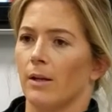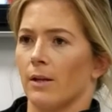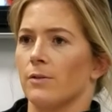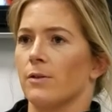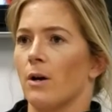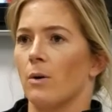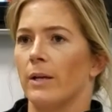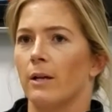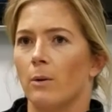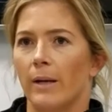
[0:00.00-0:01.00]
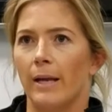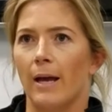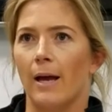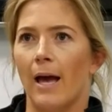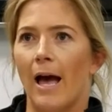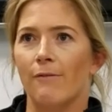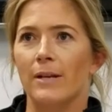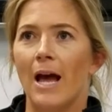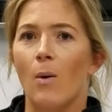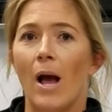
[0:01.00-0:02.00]
So here we have
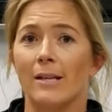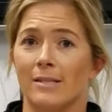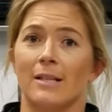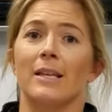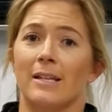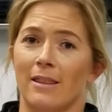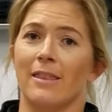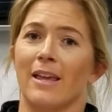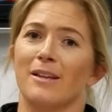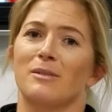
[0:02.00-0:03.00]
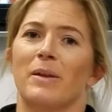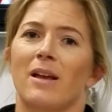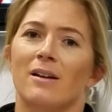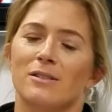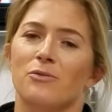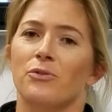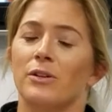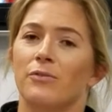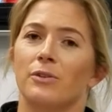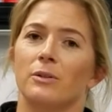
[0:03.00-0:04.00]
now escalated things, because free
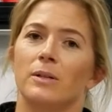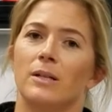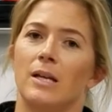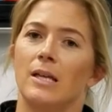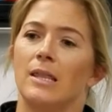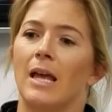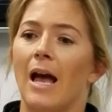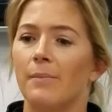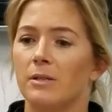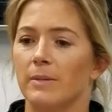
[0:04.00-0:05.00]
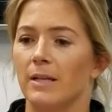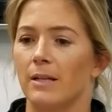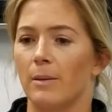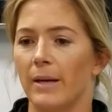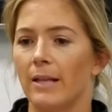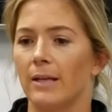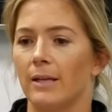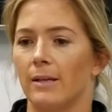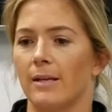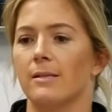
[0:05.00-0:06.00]
fluid in the abdomen and the
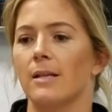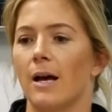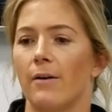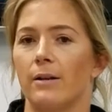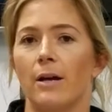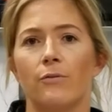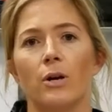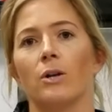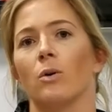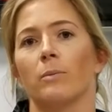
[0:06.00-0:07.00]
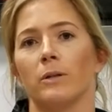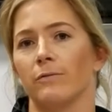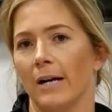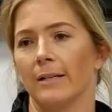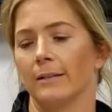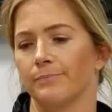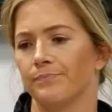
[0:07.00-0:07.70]
belly is never a normal finding.